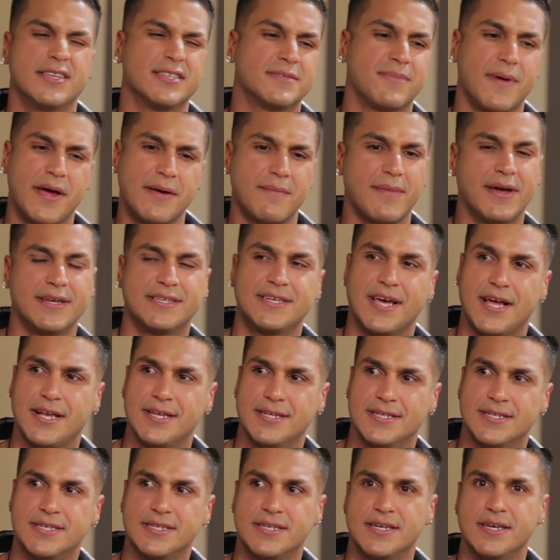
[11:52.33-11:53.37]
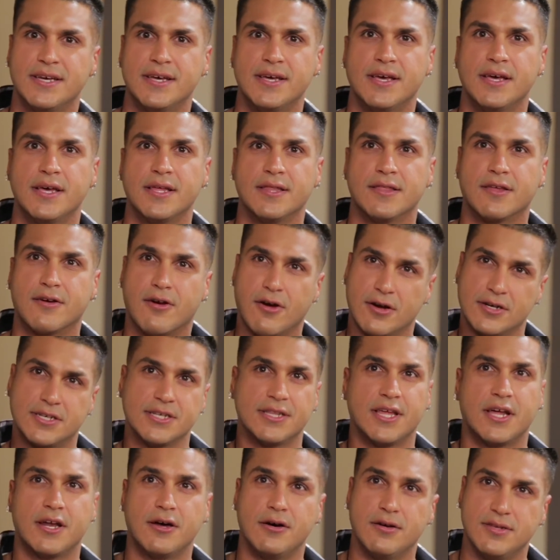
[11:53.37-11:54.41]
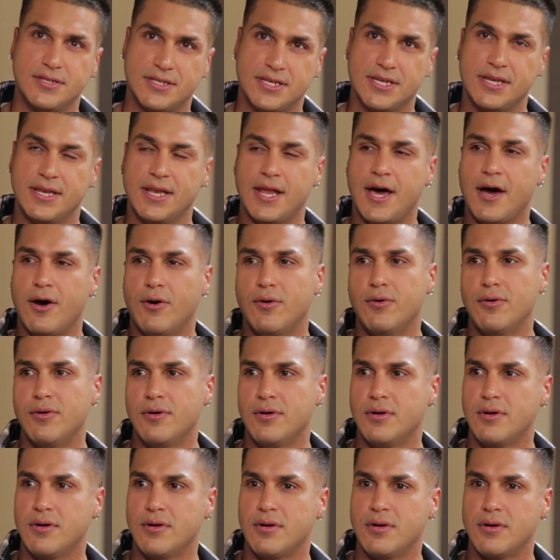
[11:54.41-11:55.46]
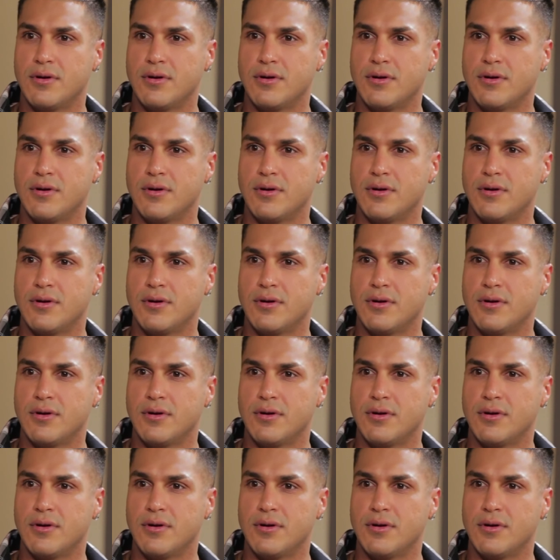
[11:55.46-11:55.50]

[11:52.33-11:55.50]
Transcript: despite my challenge, the country that I was in now,